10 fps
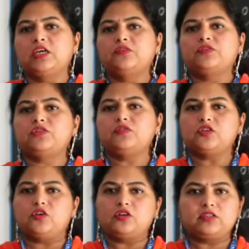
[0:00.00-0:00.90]
which we'll
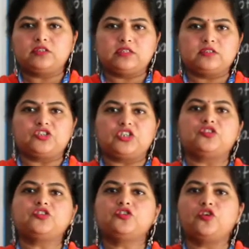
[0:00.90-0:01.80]
call it as a
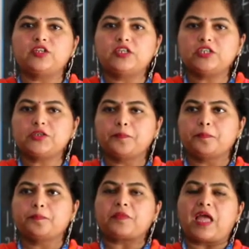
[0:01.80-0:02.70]
general knowledge.
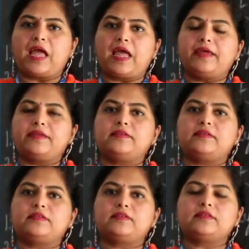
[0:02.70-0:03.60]
And
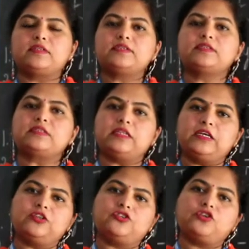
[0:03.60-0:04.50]
this is
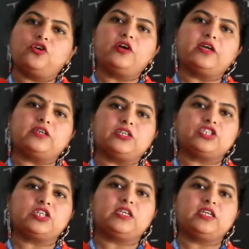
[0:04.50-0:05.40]
linked to your
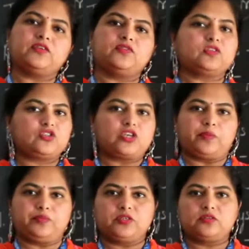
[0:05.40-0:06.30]
English and EVS
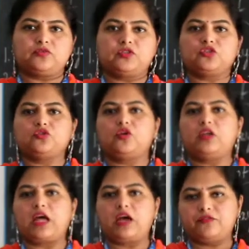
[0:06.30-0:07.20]
chapters, which you all
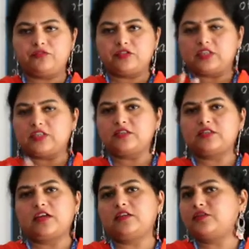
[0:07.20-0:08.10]
have for second
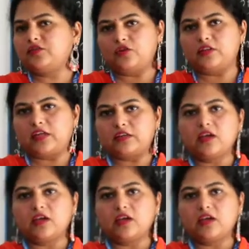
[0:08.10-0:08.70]
standard and all that.